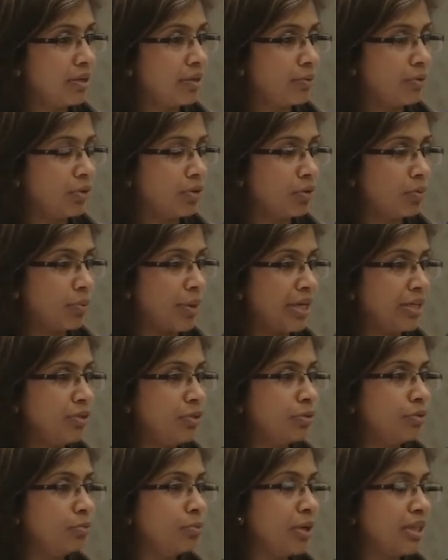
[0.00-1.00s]
you know,
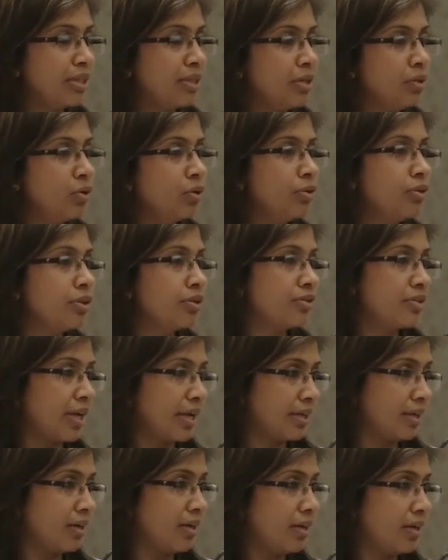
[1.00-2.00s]
when they know you're
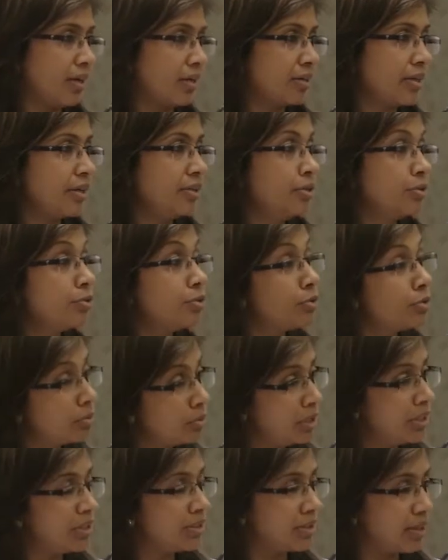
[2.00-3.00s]
trying hard and you're
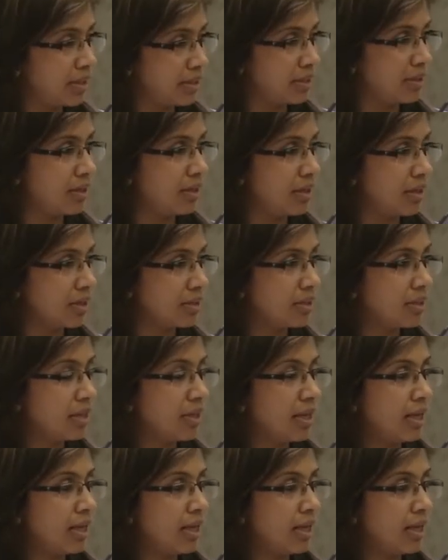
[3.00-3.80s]
truly trying hard,